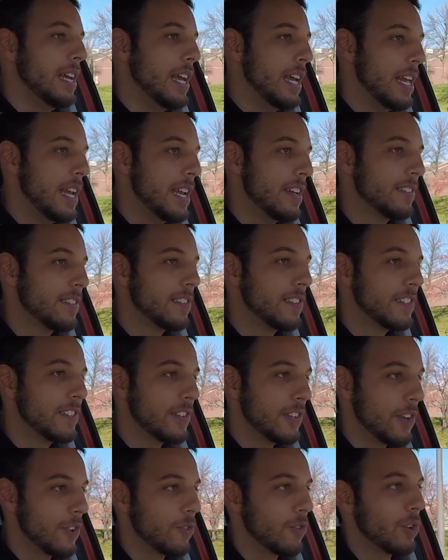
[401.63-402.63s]
It has
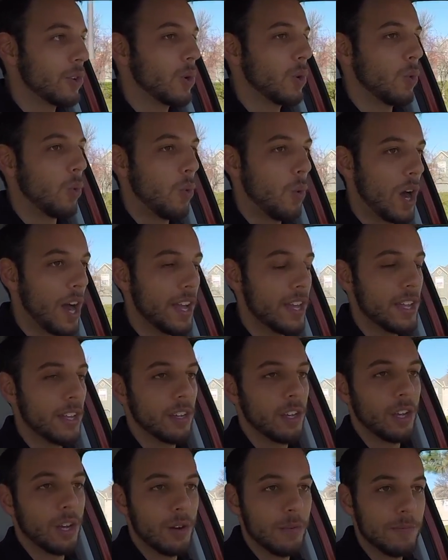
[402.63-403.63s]
such a quiet,
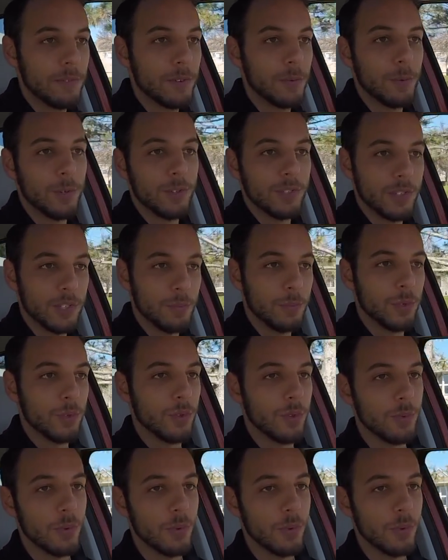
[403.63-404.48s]
comfortable, and smooth